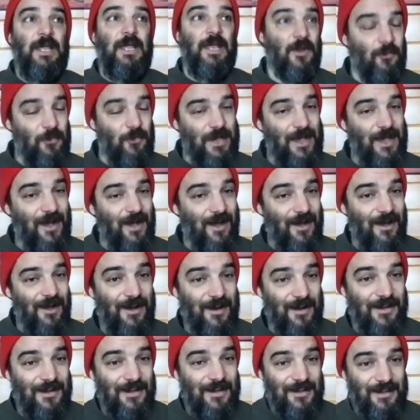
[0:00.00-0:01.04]
here we
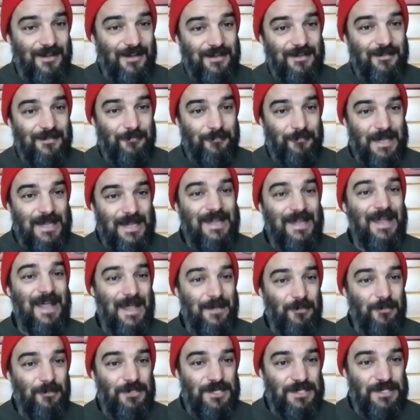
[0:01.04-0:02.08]
are, being
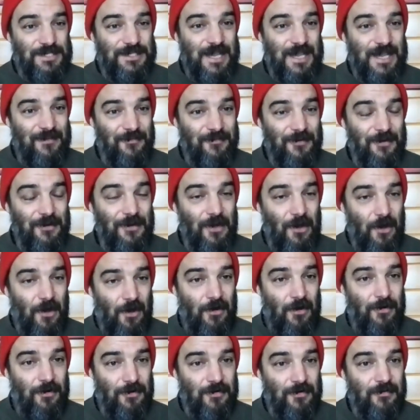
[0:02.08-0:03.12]
able to savor a
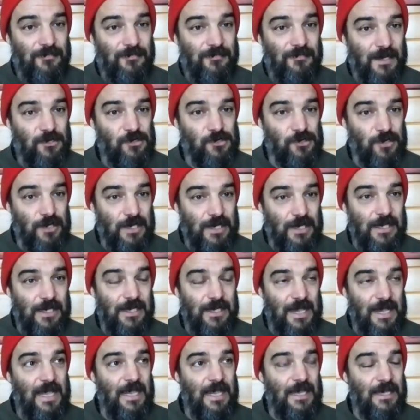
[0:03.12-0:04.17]
hard-earned victory.
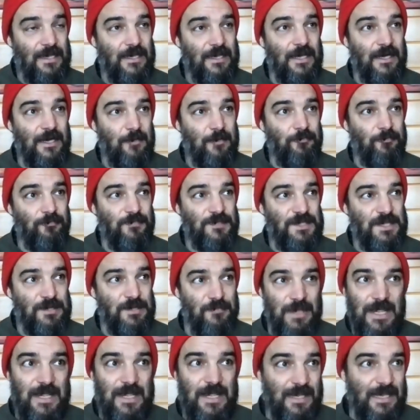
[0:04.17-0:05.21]
And to
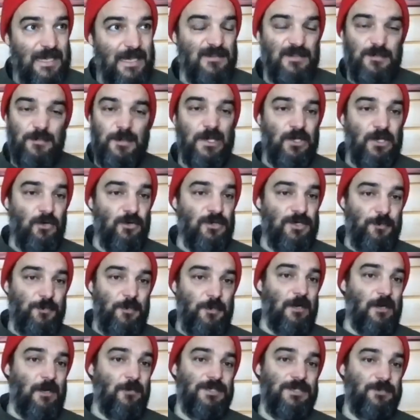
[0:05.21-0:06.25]
me, it gives me
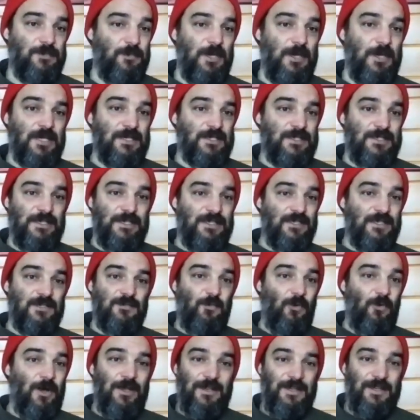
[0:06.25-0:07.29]
goosebumps, because this
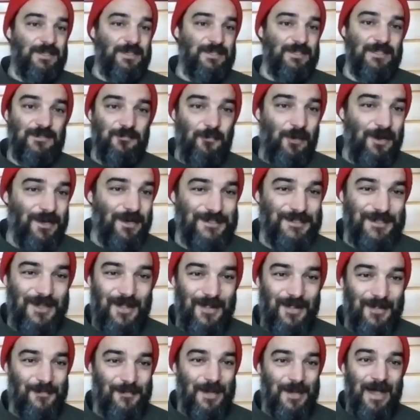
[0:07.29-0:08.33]
is what it's
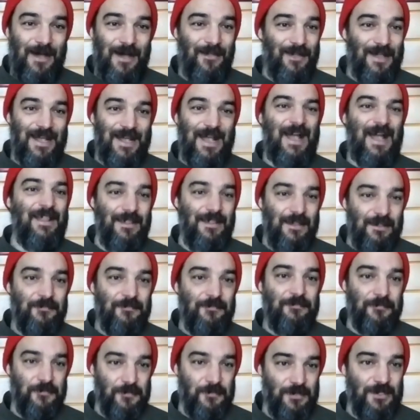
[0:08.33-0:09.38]
all about. Like, I live
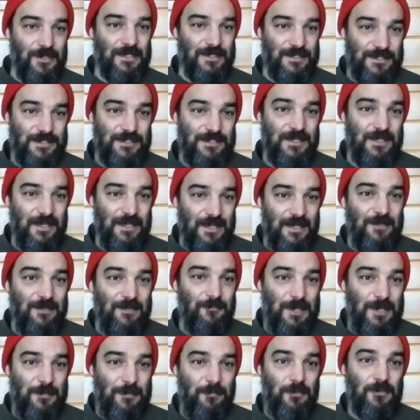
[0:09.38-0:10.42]
for this.
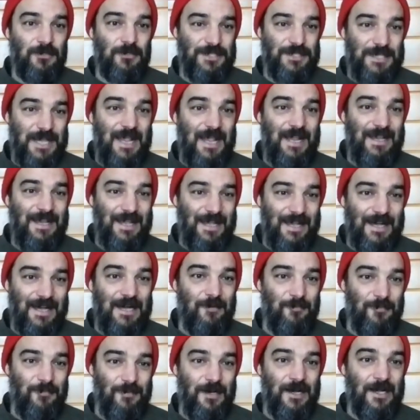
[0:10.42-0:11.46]
People standing
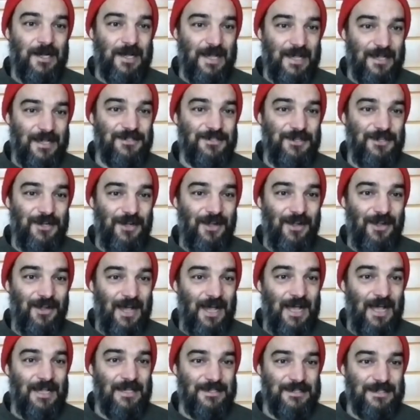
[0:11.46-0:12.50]
up against all
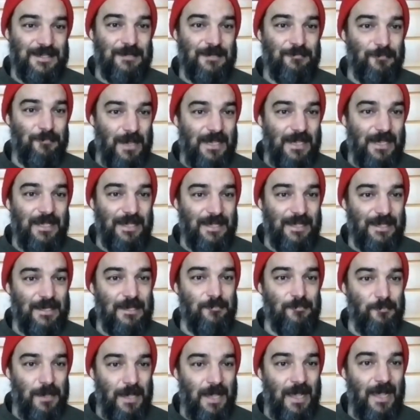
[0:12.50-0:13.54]
odds and making an
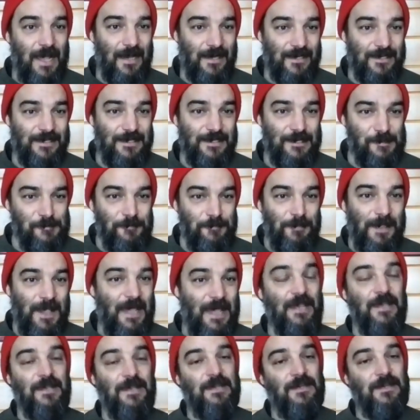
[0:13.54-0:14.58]
impact.
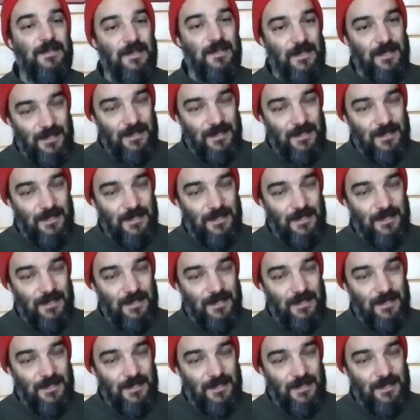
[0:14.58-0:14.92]
And